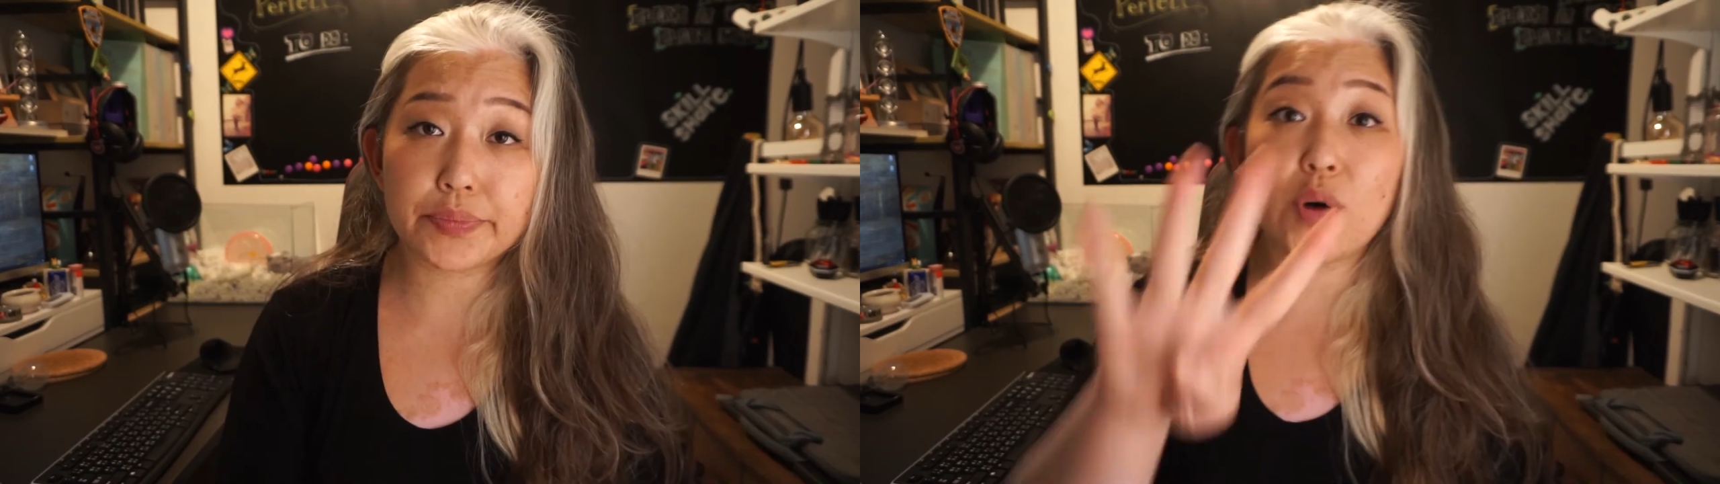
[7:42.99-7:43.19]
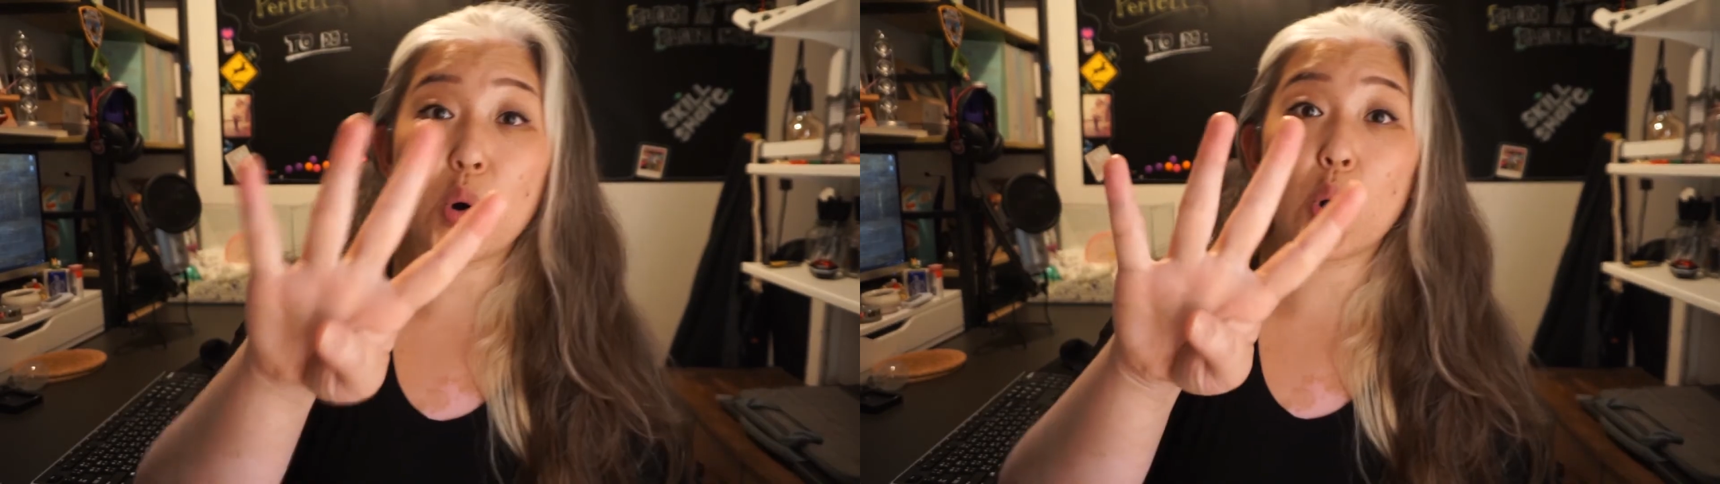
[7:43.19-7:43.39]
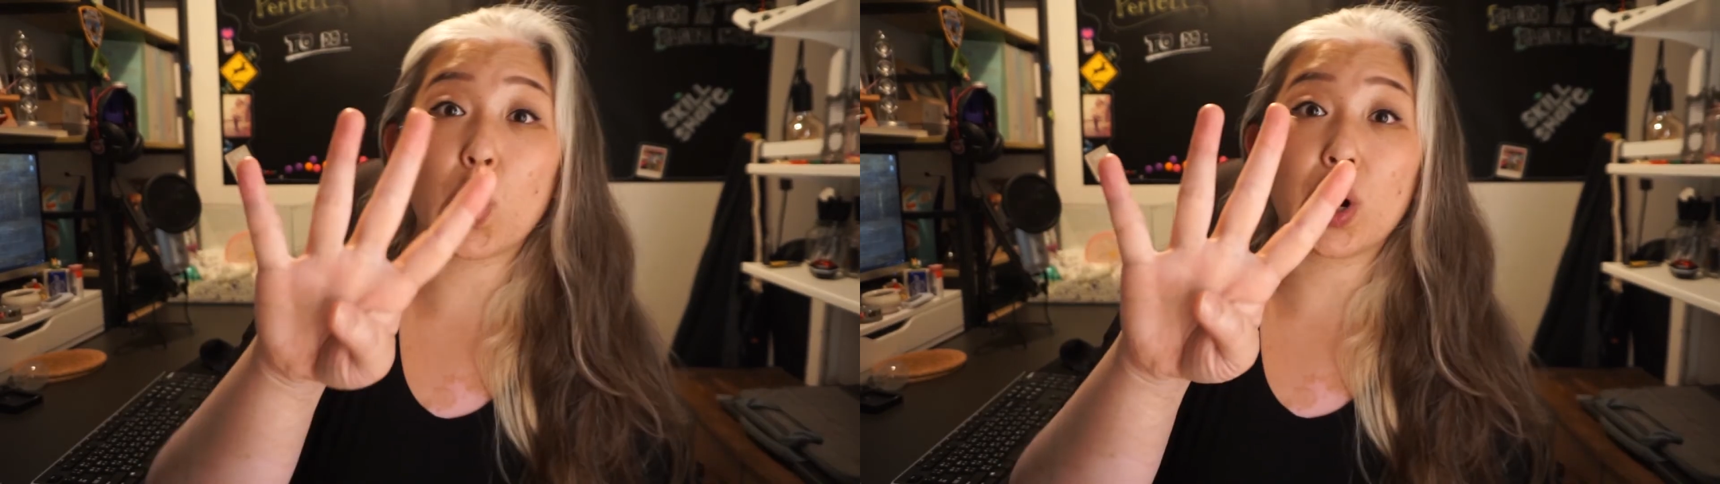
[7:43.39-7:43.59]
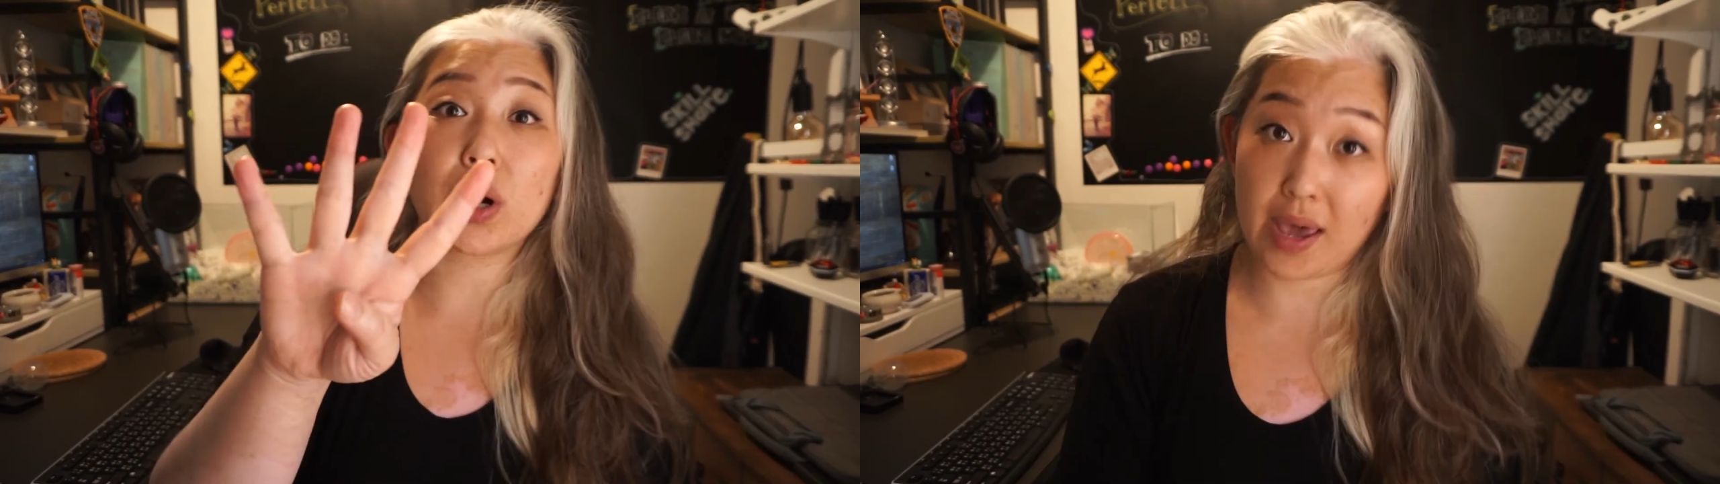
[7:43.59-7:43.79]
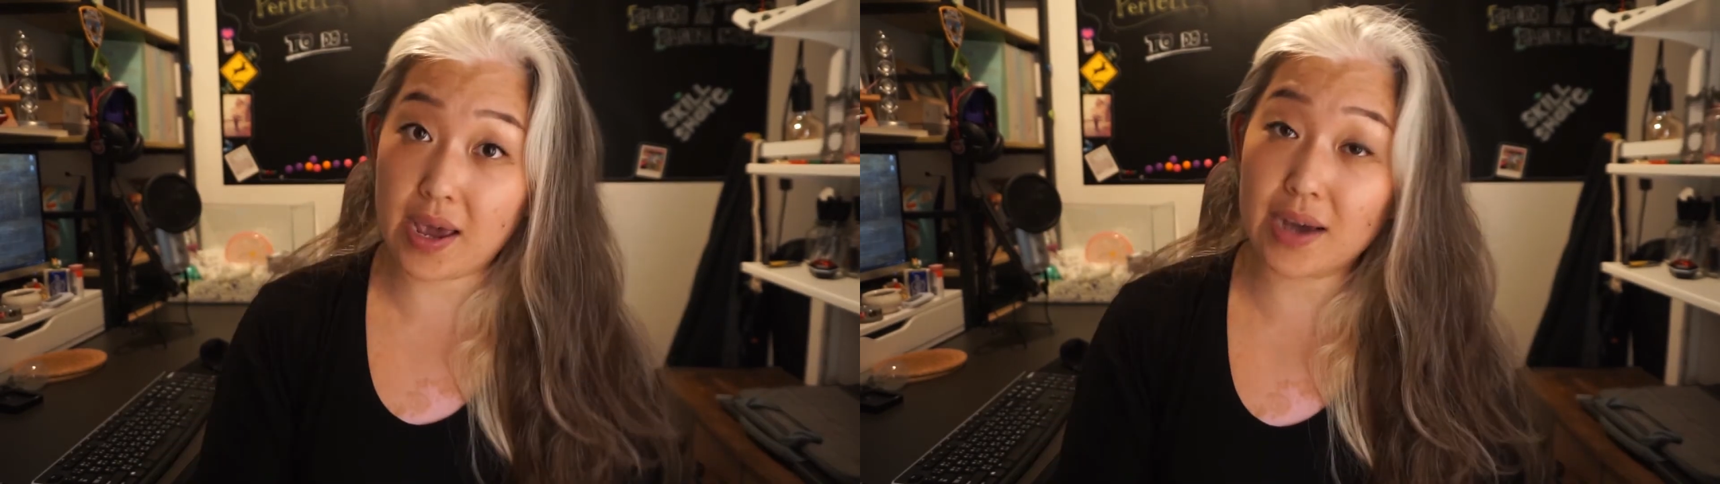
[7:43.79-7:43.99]
4,
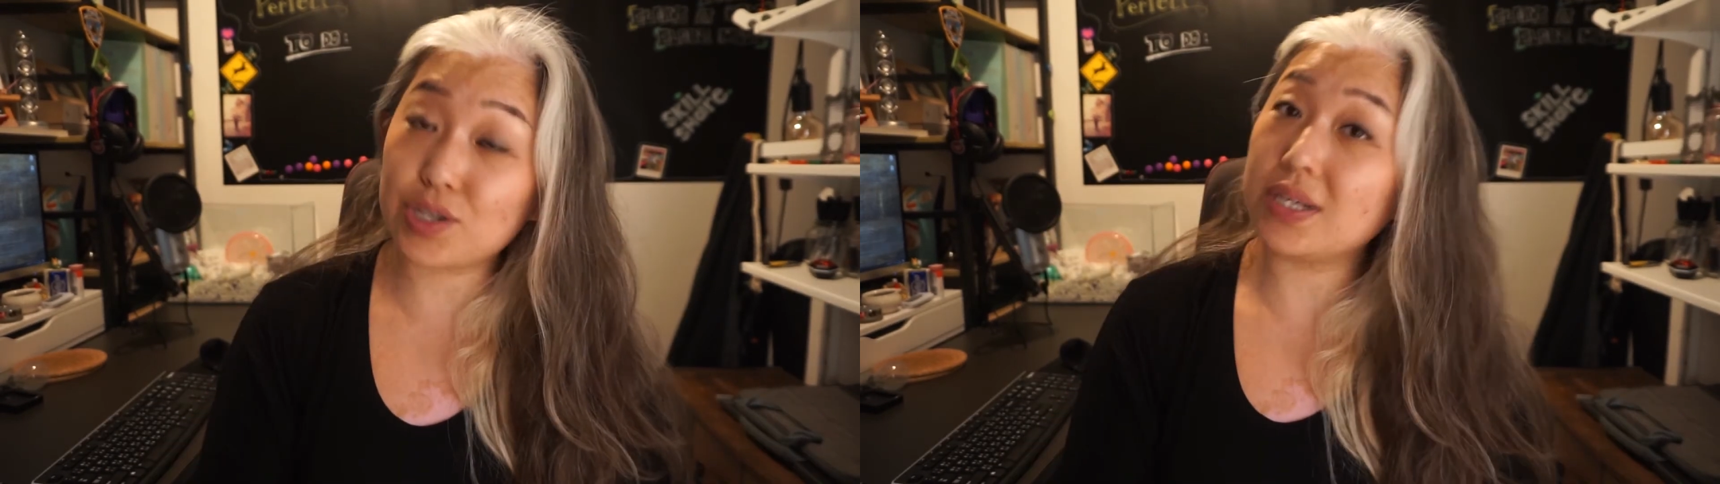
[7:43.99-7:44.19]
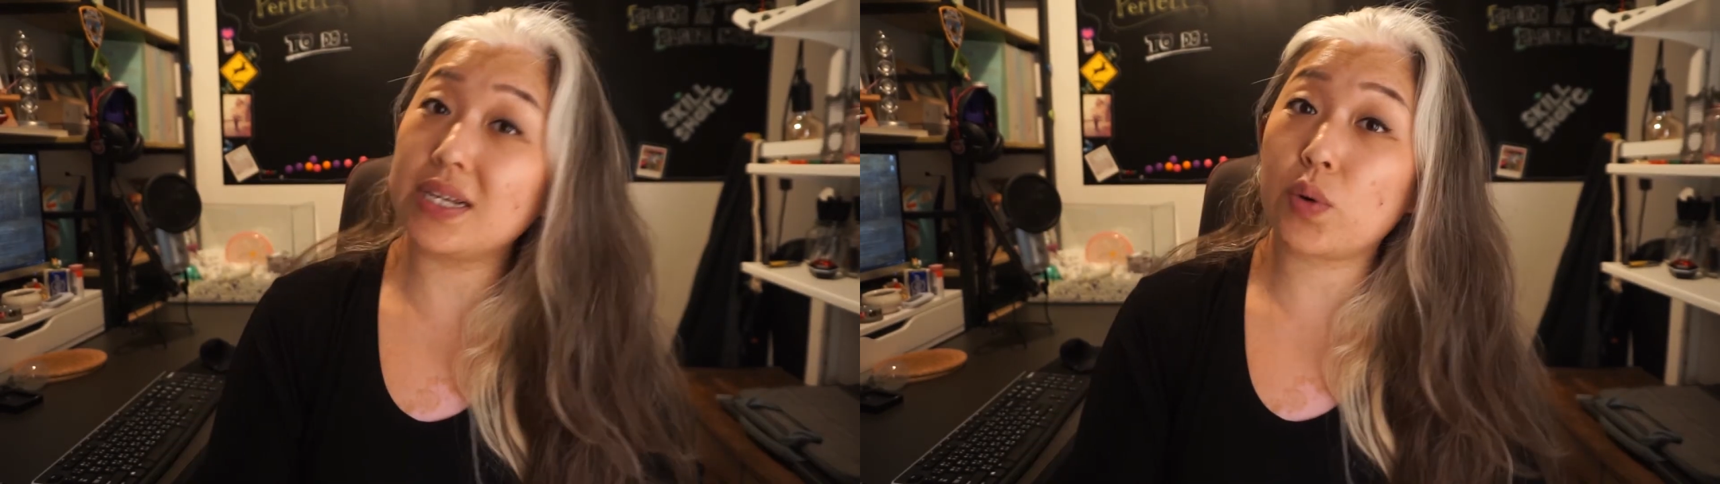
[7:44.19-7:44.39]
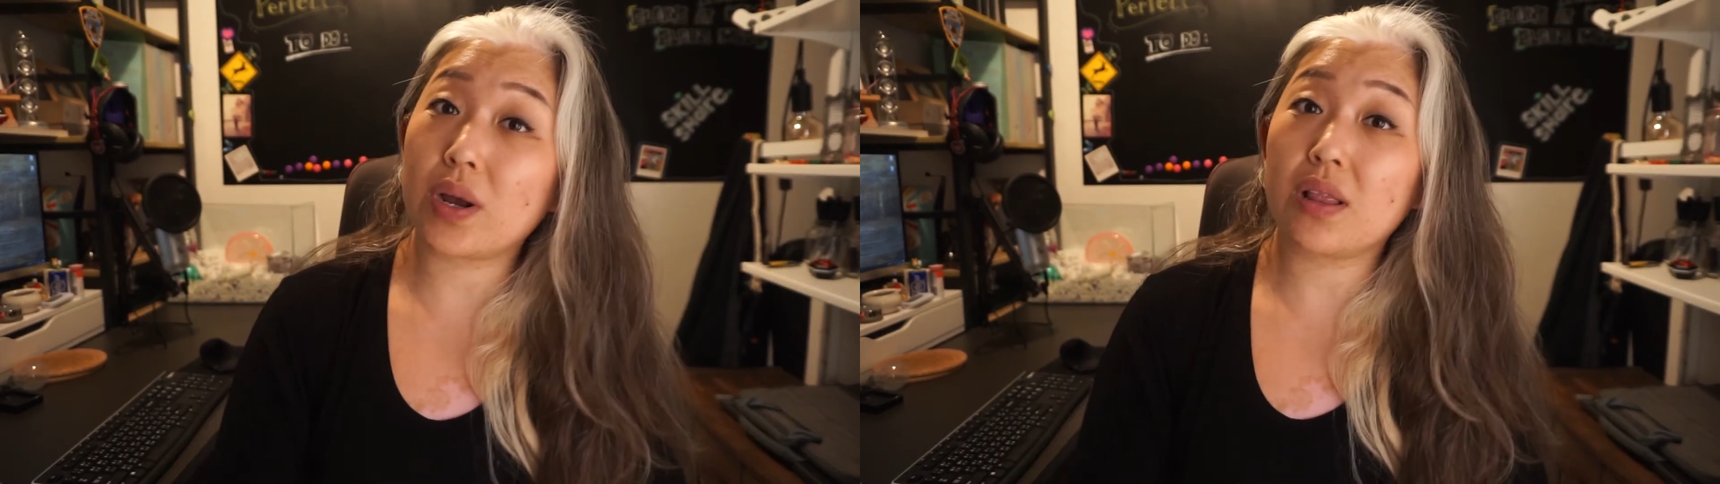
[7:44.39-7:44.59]
they actually need quite a